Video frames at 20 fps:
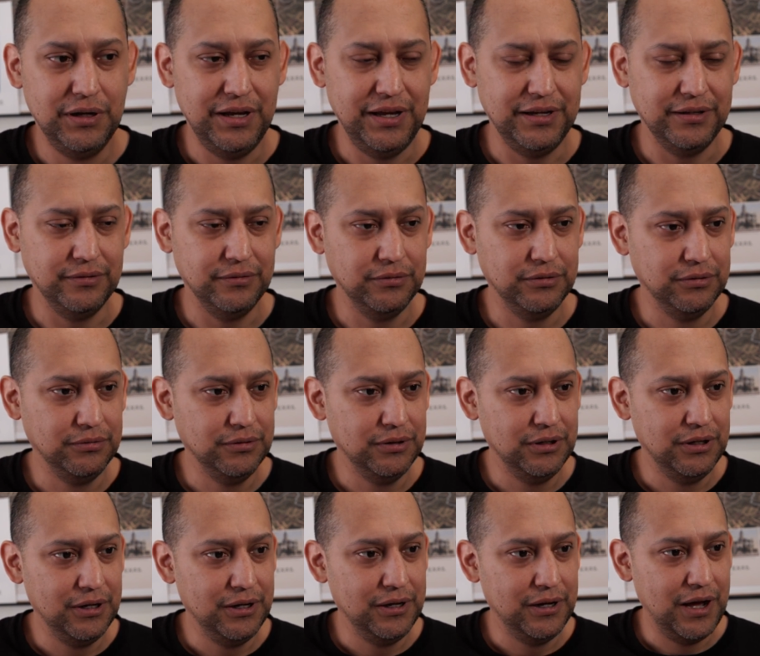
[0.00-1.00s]
and
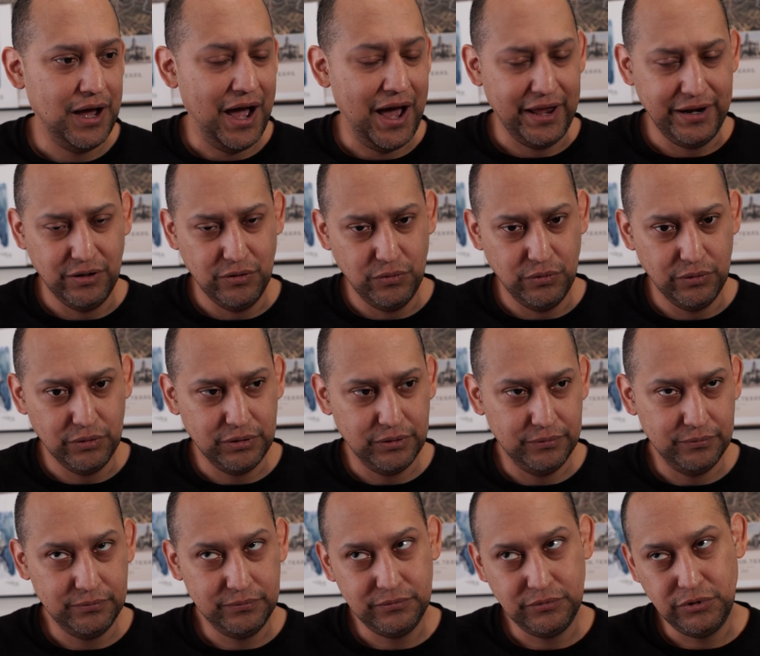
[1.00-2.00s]
I didn't
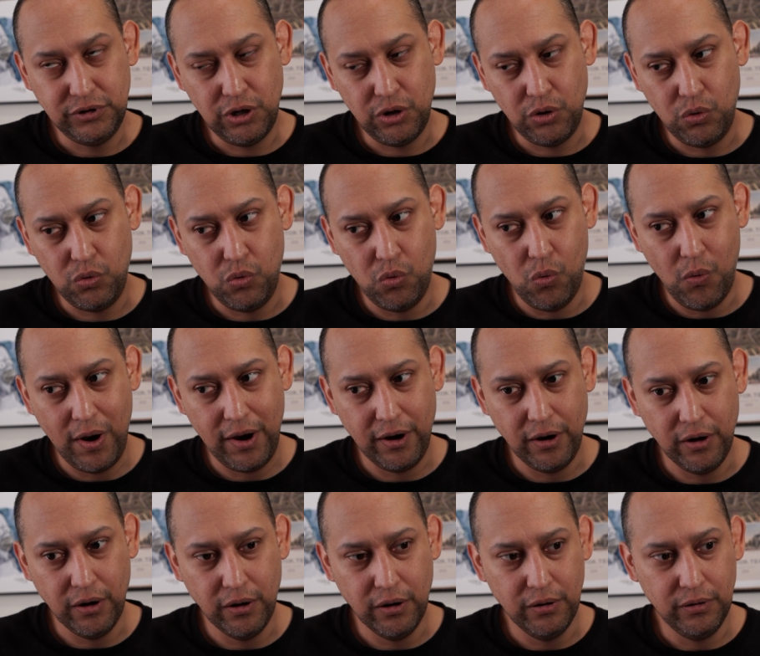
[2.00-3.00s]
know
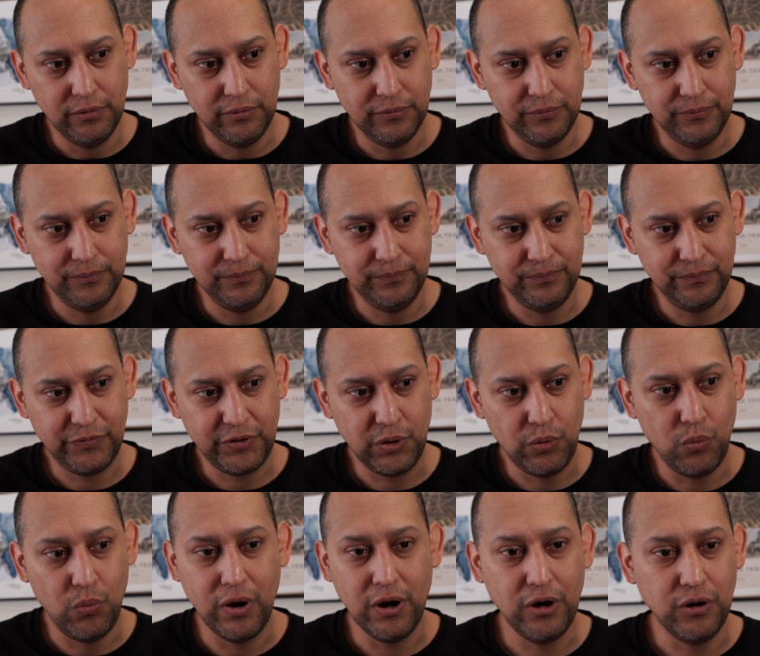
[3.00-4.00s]
where
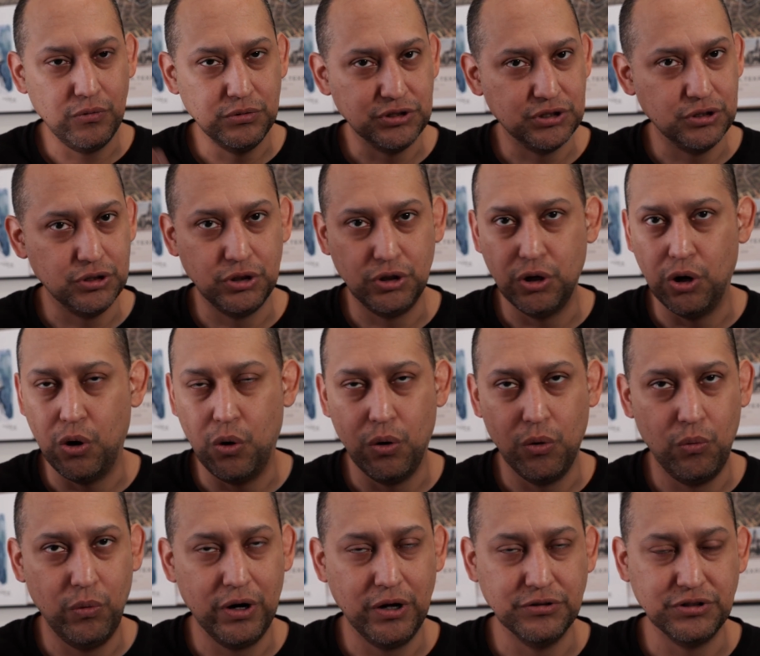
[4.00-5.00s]
it was going to go or
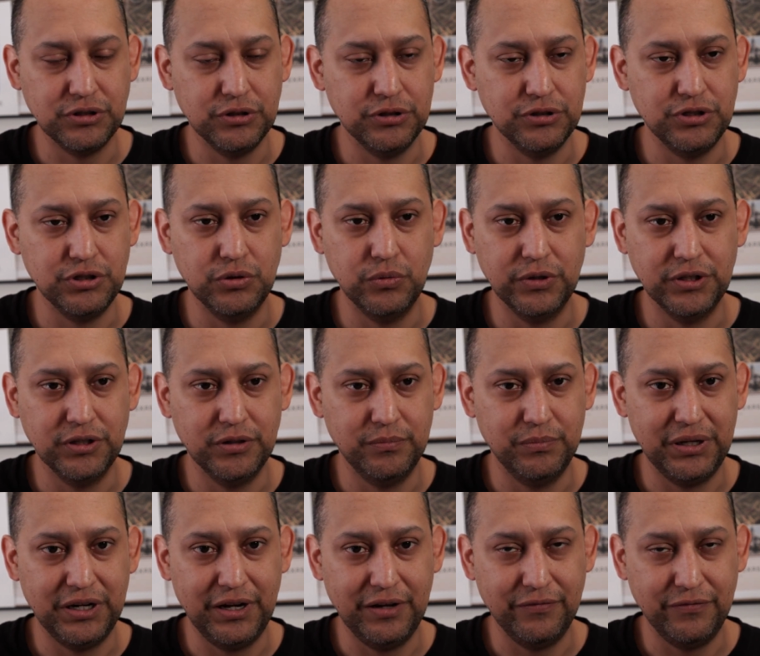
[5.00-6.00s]
what I was going to do with it,
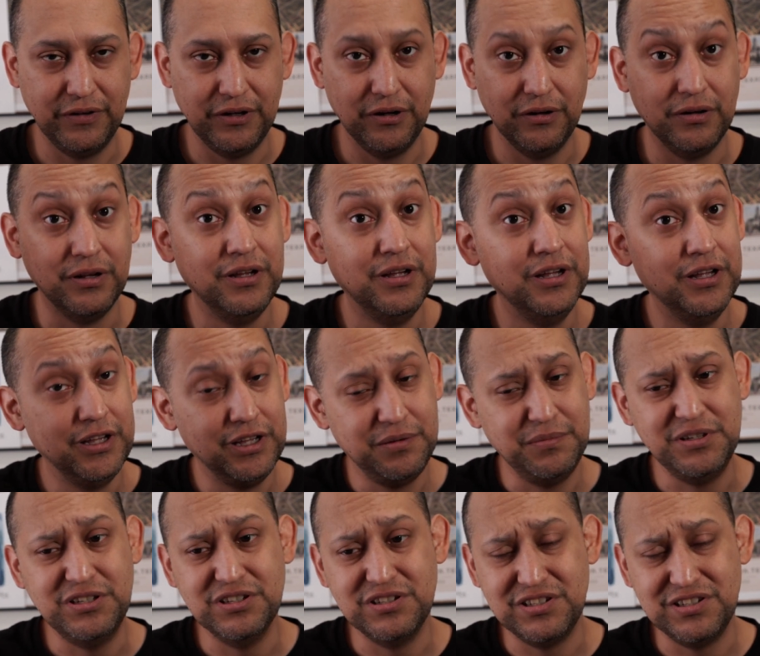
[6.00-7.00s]
but I figured let
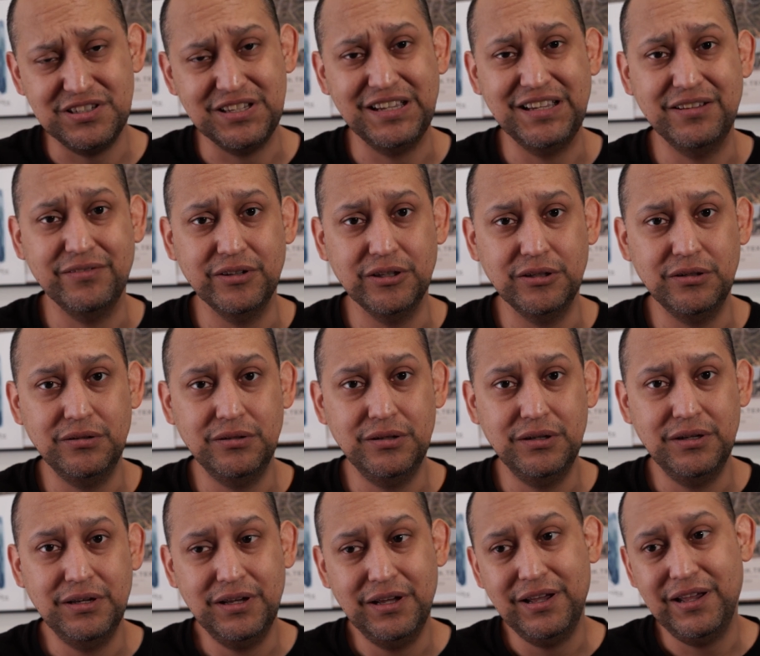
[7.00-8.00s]
me just save it
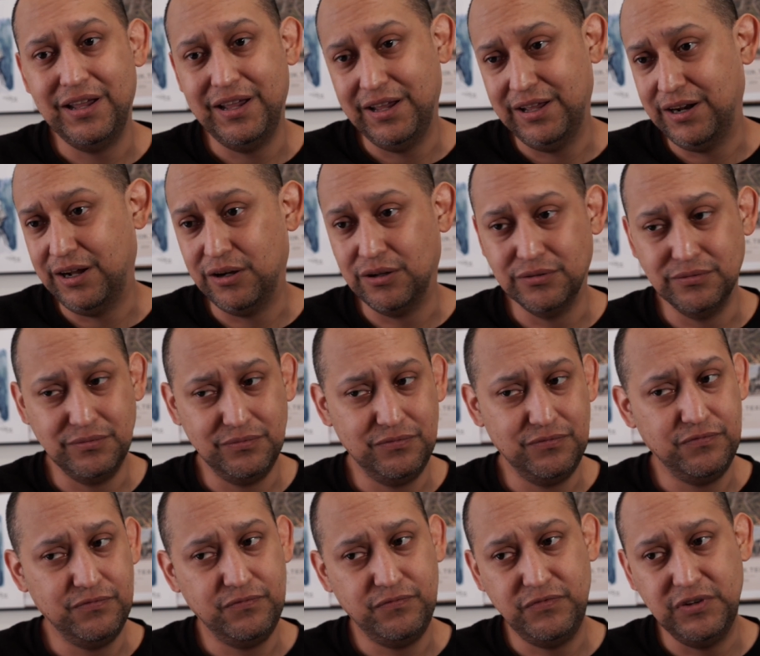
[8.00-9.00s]
and I'll
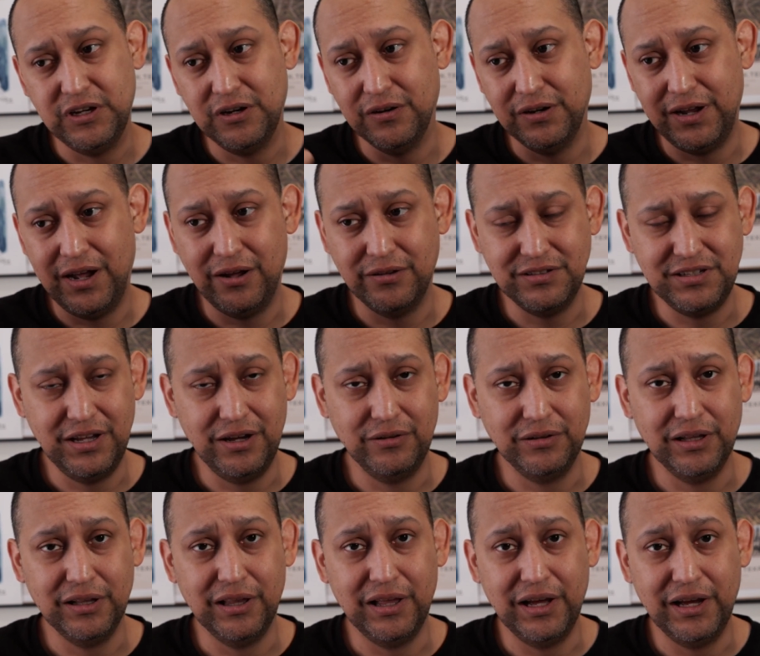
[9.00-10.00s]
figure it out down
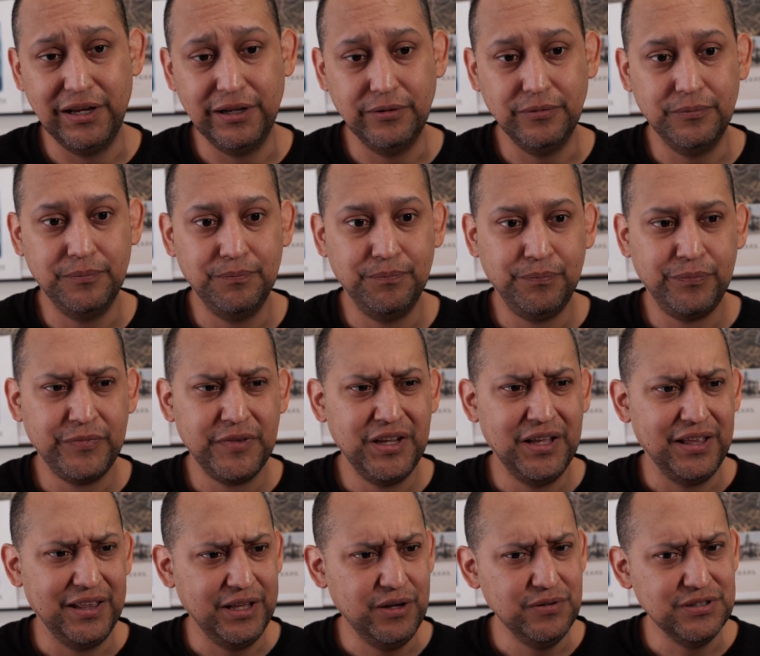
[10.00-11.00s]
the line.
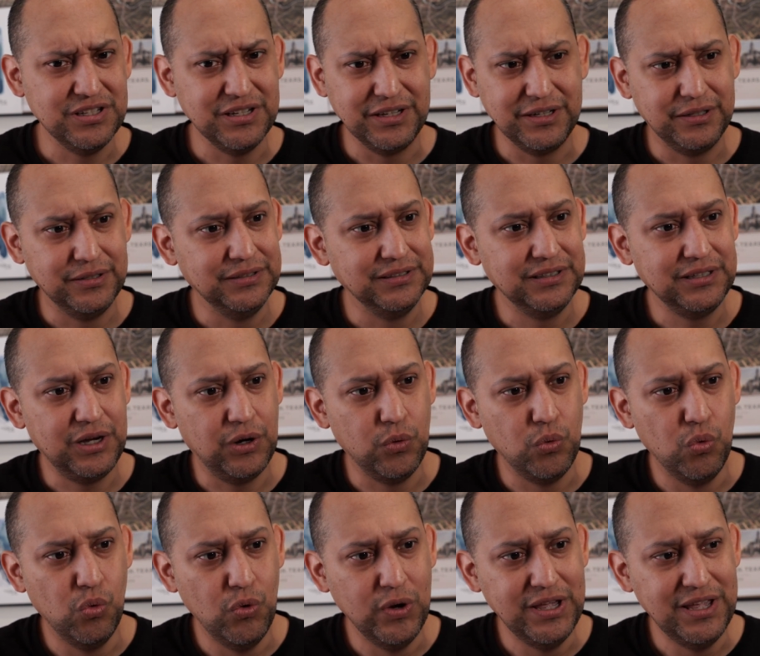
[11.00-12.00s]
I think it was like a
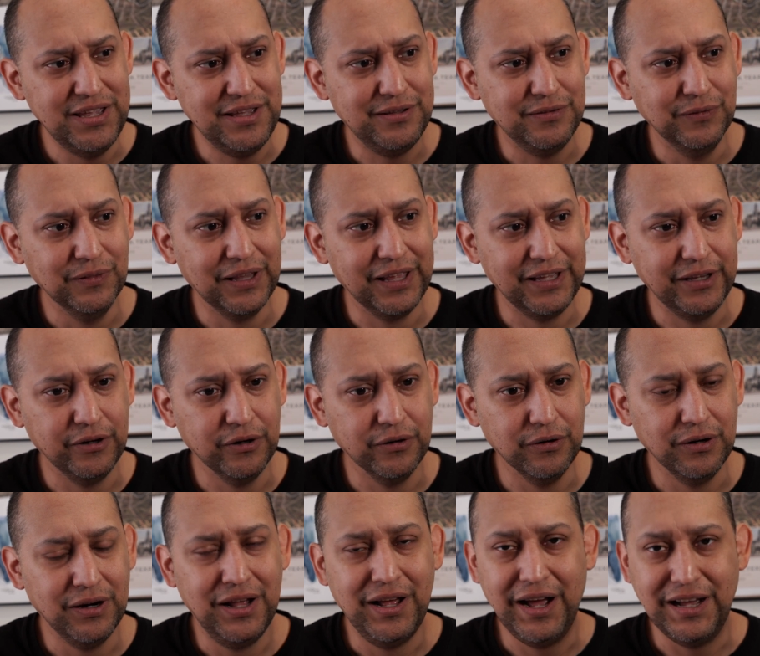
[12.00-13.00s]
week
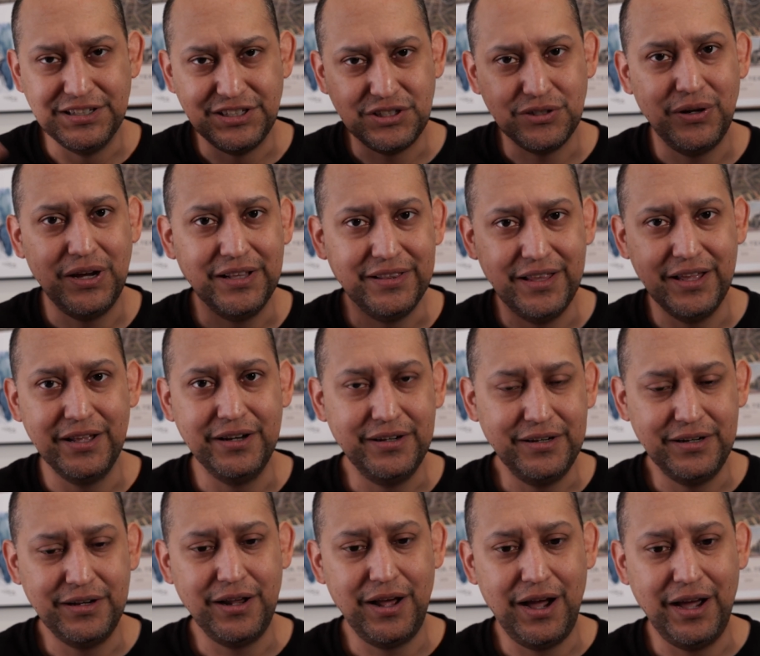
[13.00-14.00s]
later. I still had that
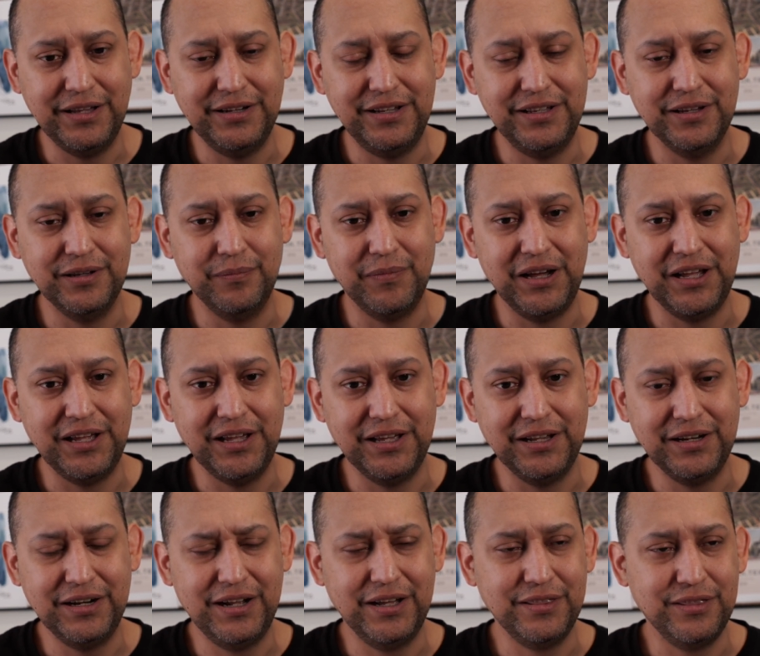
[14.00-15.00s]
idea in my head,
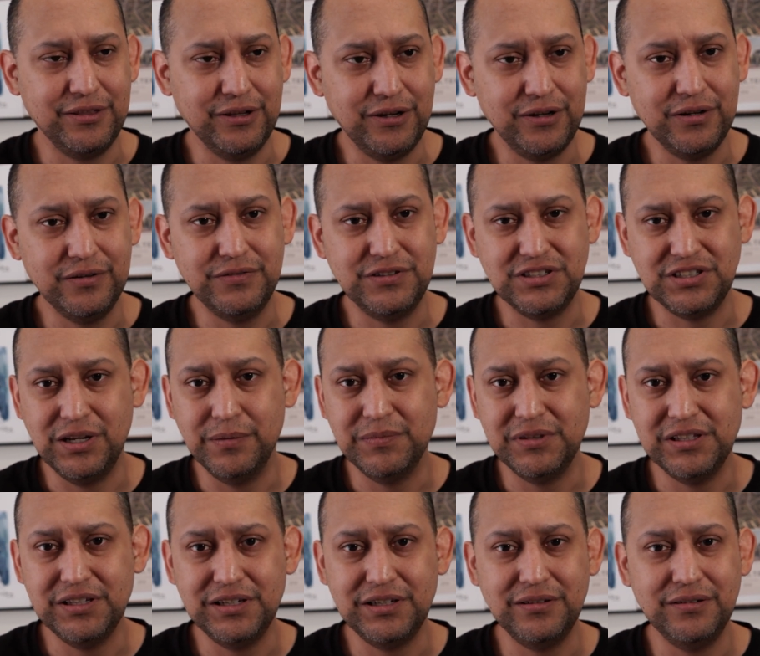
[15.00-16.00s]
and I thought of
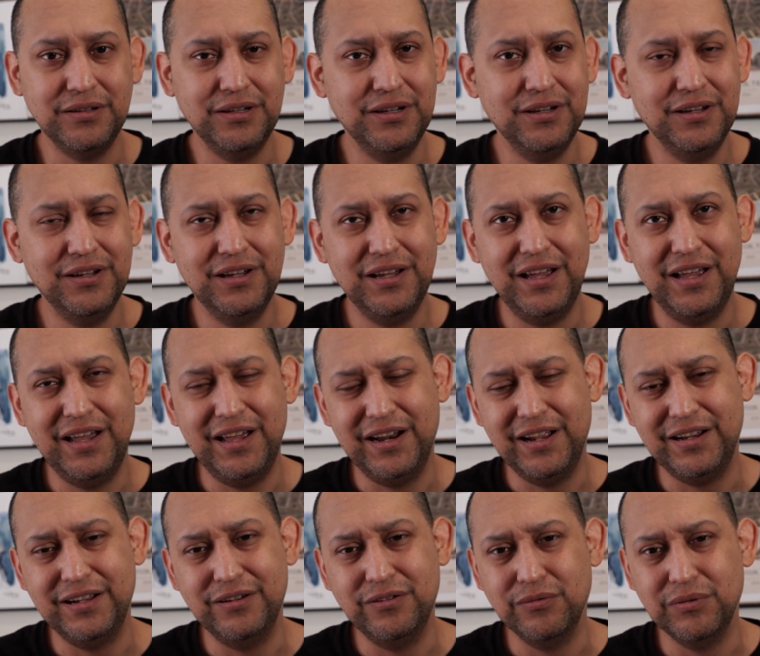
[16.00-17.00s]
something, and I
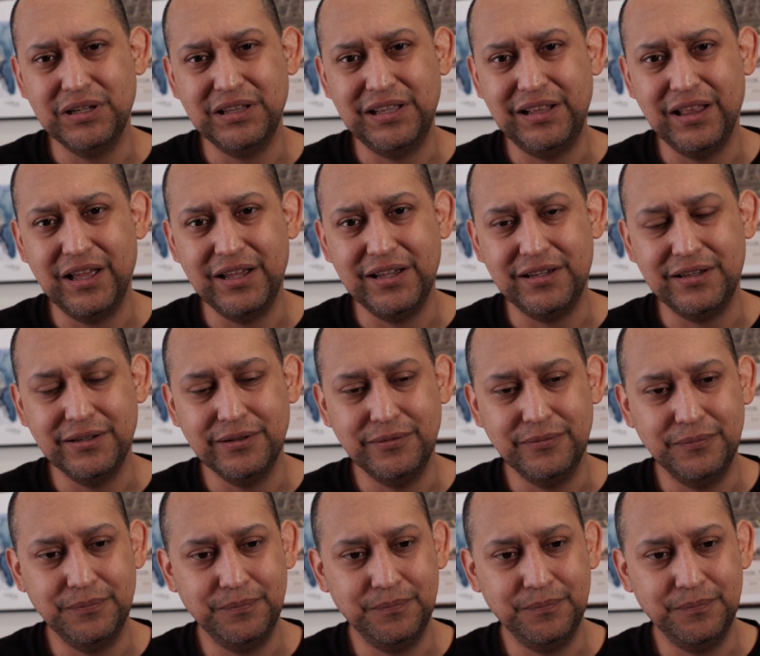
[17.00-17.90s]
didn't really like it,